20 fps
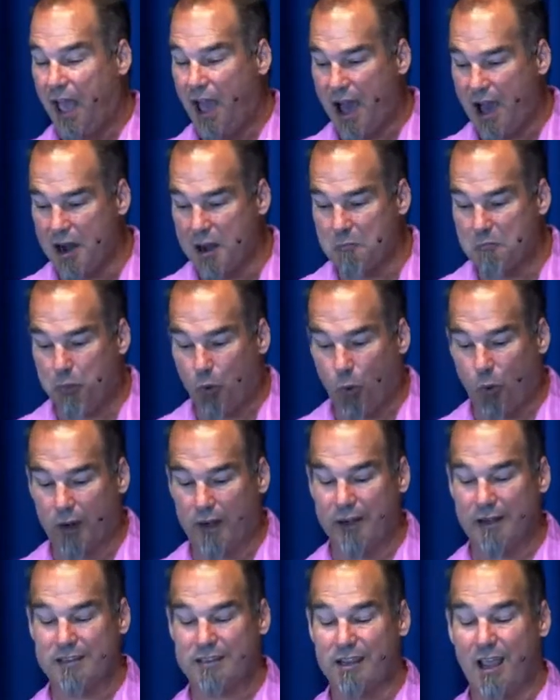
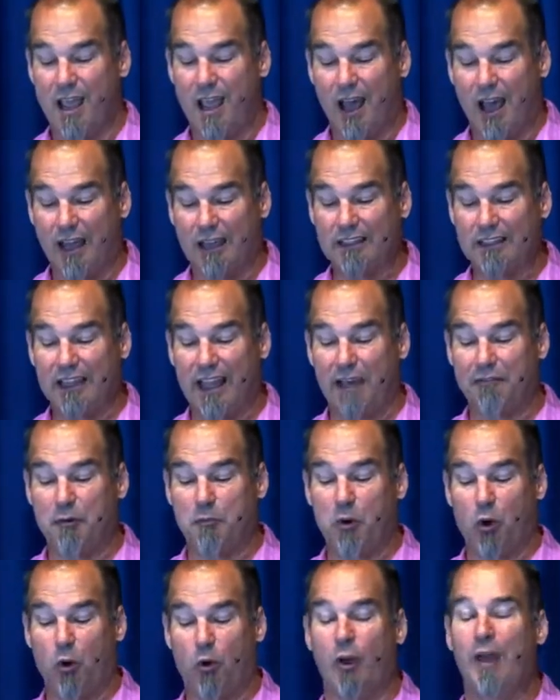unimportant,
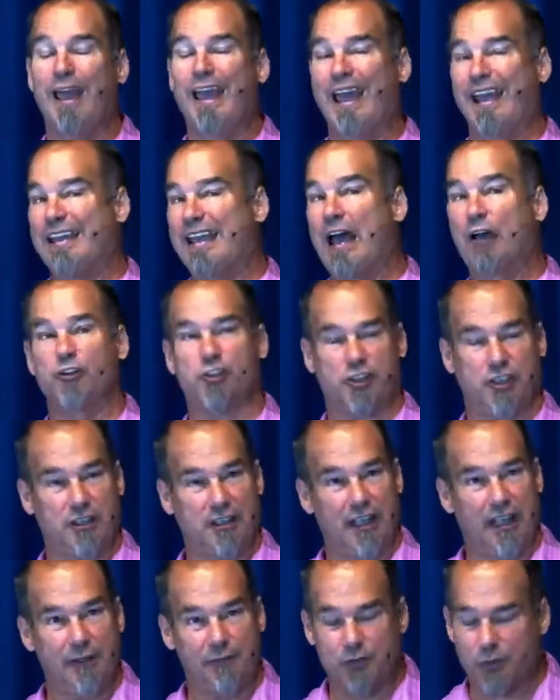unlovable, and now she
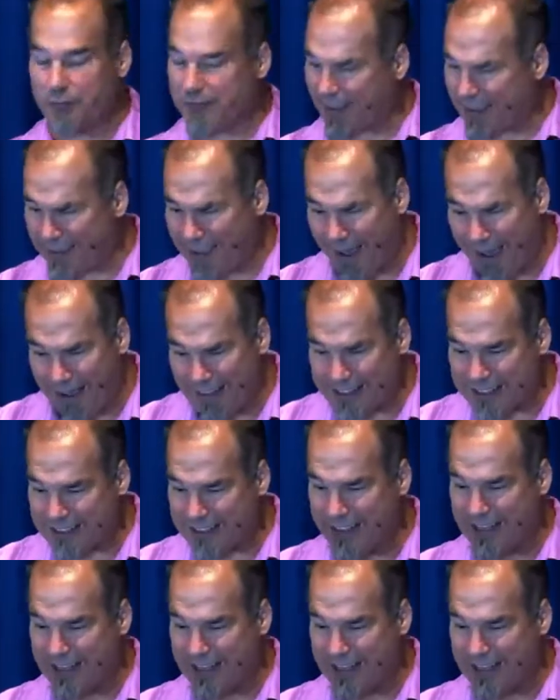lives with the constant